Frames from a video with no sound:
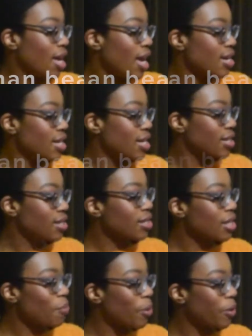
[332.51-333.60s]
and it
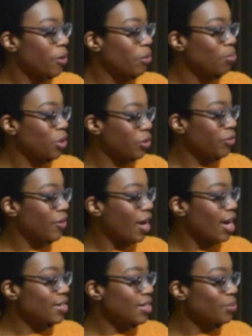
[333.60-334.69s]
instantly
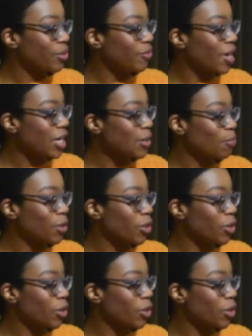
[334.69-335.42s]
purifies and refines